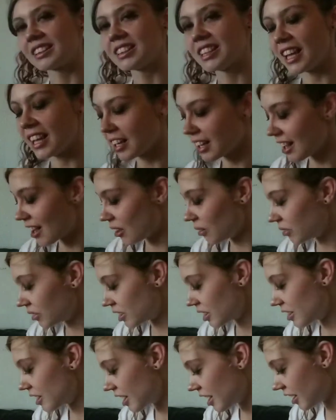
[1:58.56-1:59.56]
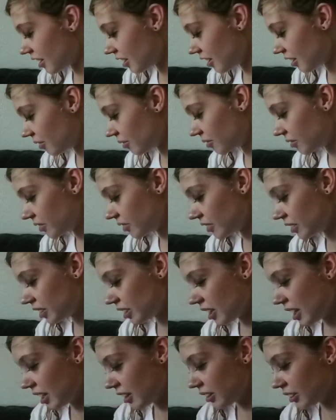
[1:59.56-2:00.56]
take out the negative
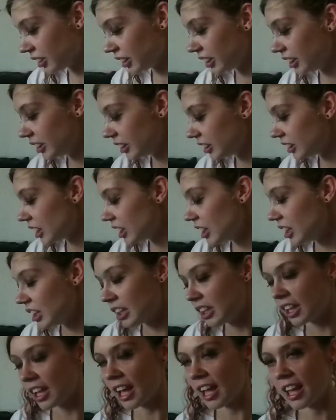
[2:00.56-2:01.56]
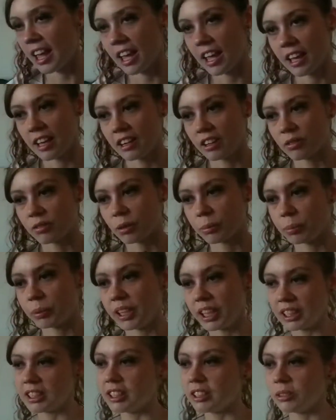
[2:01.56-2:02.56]
energies and
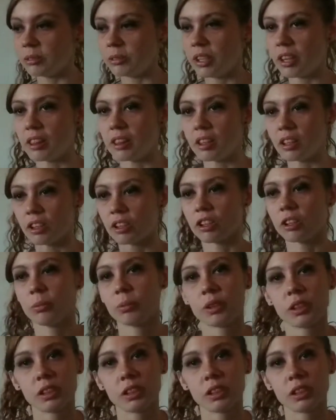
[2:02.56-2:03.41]
replace it with the good